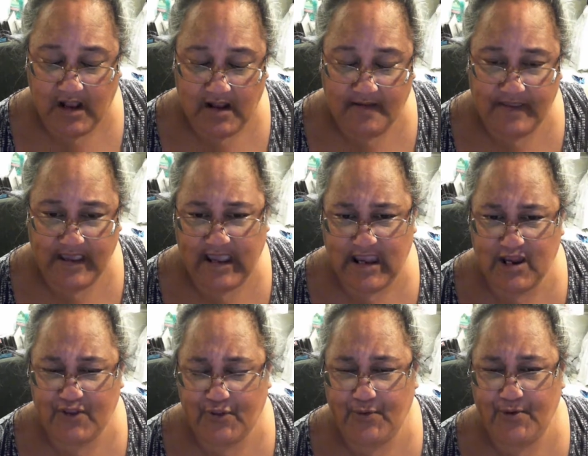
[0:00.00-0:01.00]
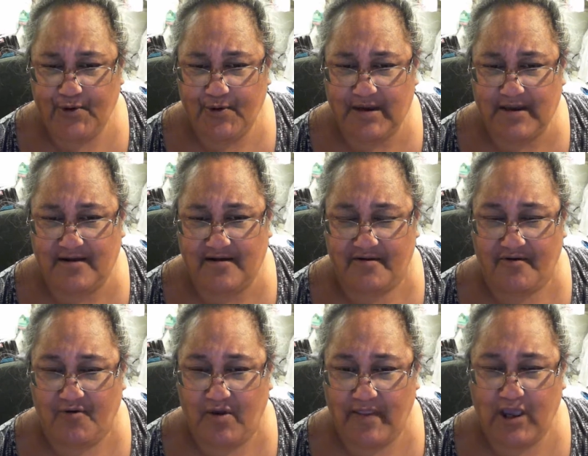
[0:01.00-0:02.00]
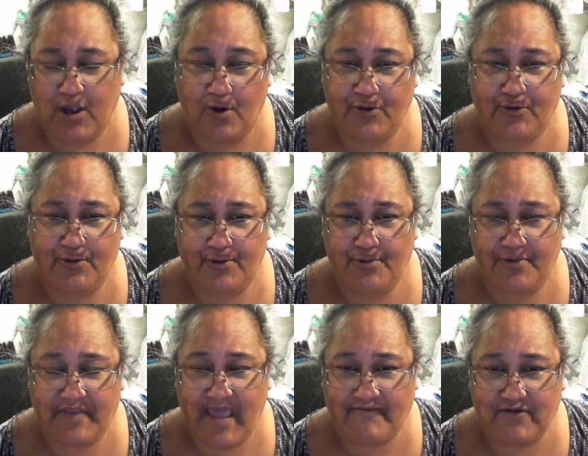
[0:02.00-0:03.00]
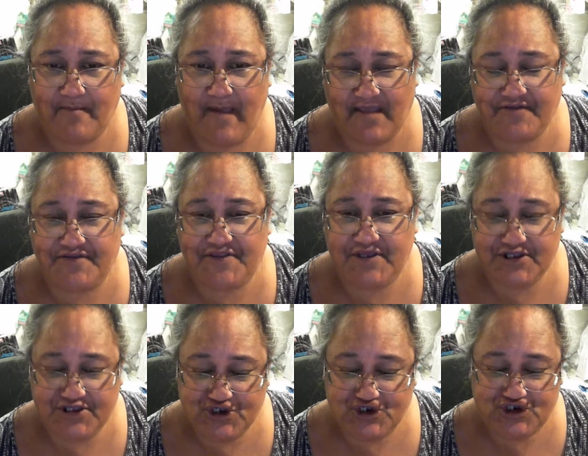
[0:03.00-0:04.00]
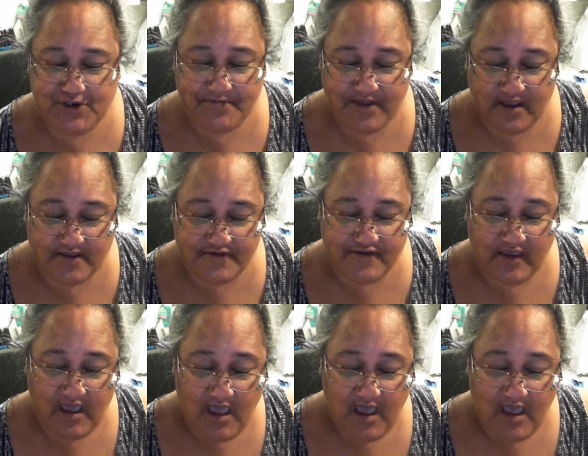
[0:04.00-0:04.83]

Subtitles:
they get it through when they go through. They have to pass a citizenship test.